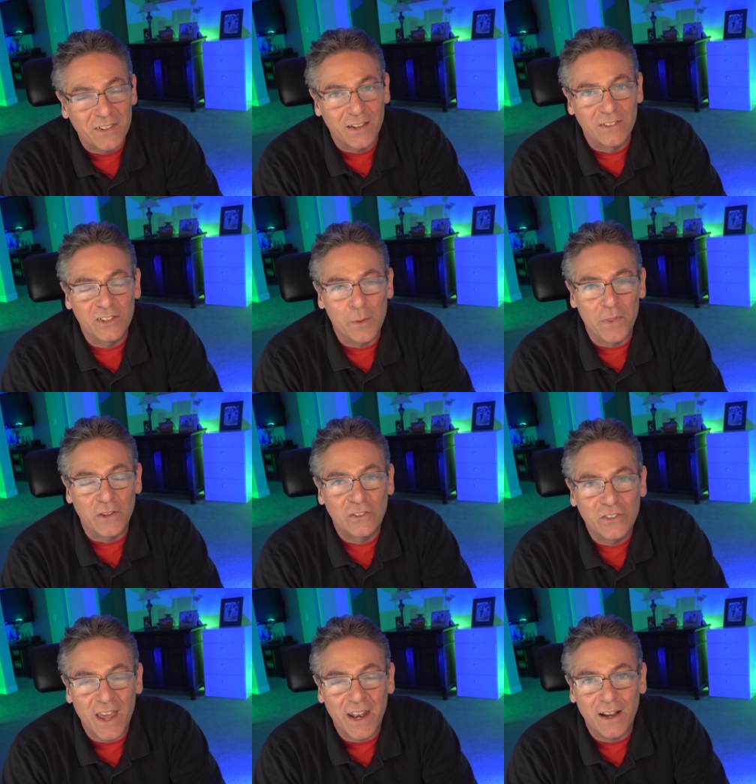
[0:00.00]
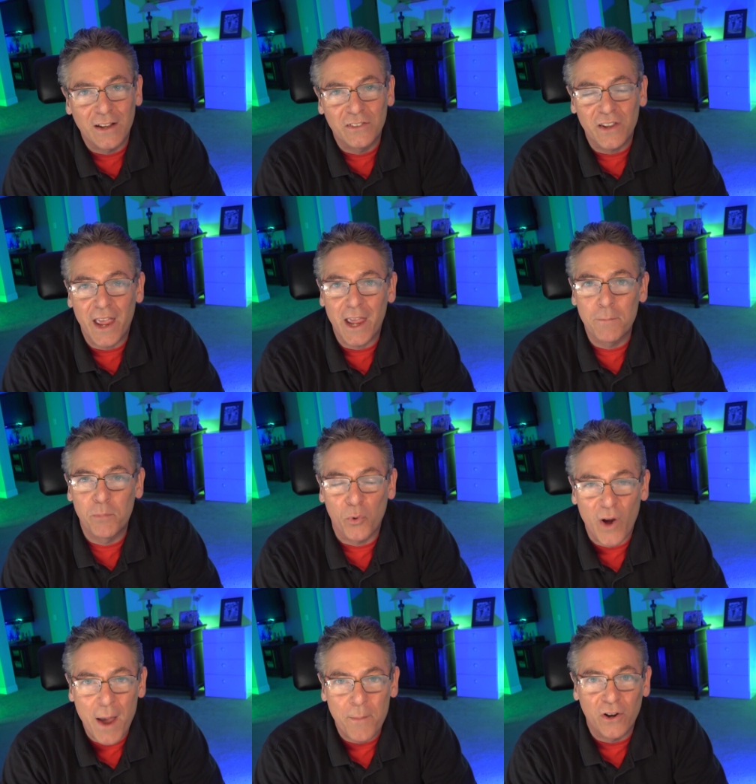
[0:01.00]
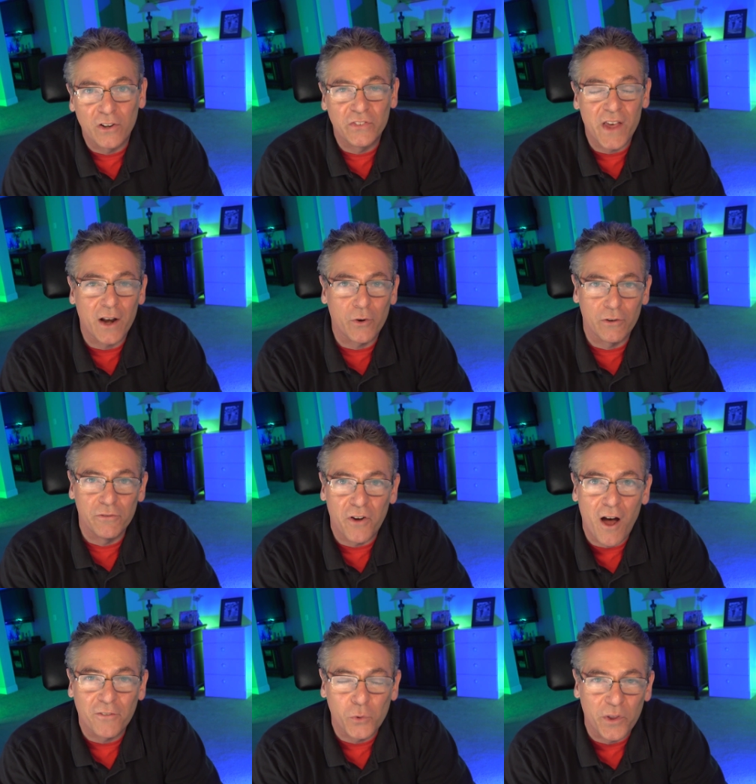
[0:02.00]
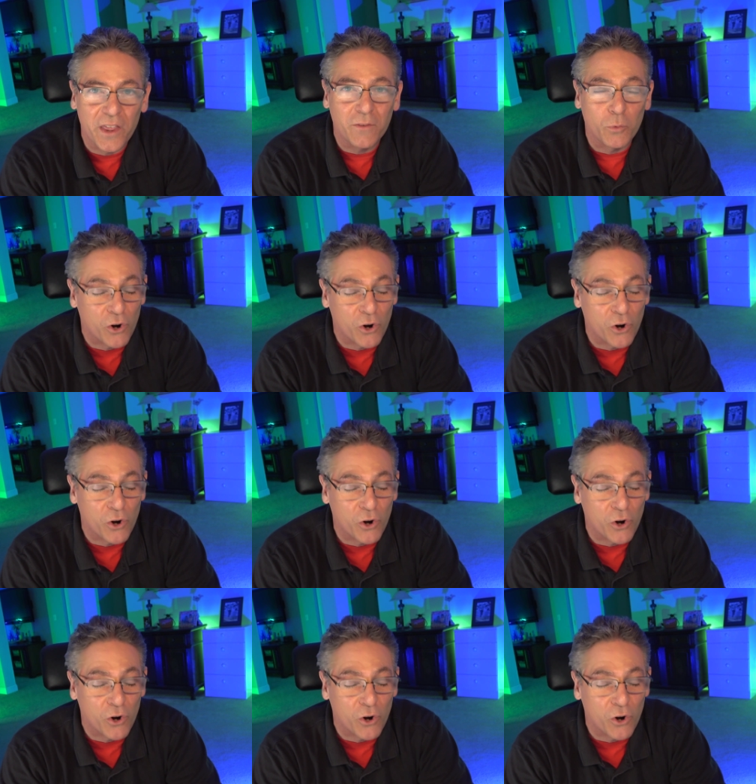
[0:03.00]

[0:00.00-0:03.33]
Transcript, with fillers: and some of the settings and parameters that are involved with it.